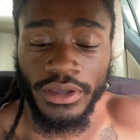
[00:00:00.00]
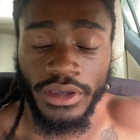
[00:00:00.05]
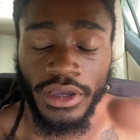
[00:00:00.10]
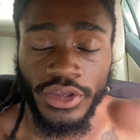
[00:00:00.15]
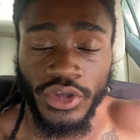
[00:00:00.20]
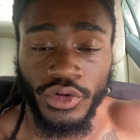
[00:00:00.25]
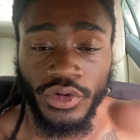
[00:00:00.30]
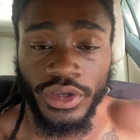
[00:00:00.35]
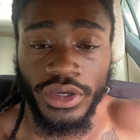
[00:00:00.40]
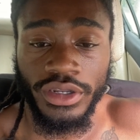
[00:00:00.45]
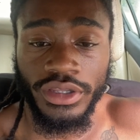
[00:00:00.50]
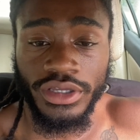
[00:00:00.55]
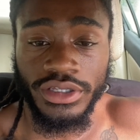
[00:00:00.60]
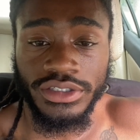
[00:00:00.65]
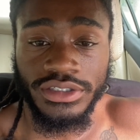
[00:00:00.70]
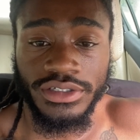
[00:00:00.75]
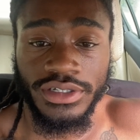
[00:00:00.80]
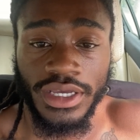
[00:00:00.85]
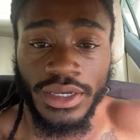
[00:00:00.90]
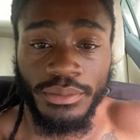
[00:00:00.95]
So you're getting it
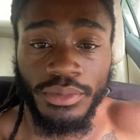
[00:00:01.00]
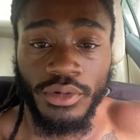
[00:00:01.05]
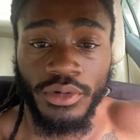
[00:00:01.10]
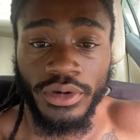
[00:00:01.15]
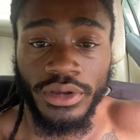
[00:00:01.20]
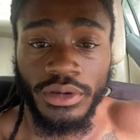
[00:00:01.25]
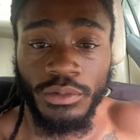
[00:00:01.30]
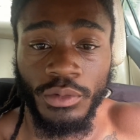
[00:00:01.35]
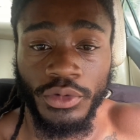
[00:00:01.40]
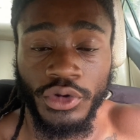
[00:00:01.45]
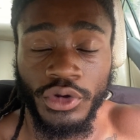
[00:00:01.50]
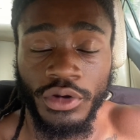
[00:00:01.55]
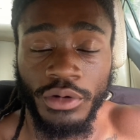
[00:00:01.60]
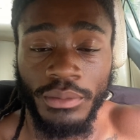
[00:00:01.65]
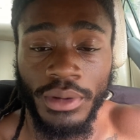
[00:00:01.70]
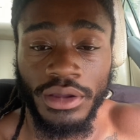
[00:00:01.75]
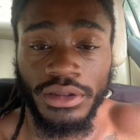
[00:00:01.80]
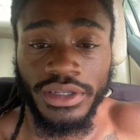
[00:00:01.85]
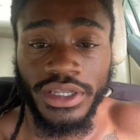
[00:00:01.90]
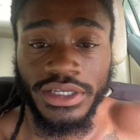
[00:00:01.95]
to that point when you're
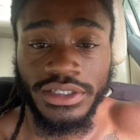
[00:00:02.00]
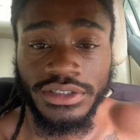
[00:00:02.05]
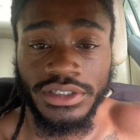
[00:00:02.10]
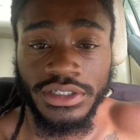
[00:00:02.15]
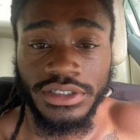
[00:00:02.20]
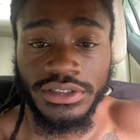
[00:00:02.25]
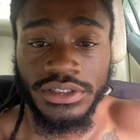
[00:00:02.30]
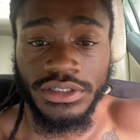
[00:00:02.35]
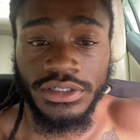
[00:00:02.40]
about day 60.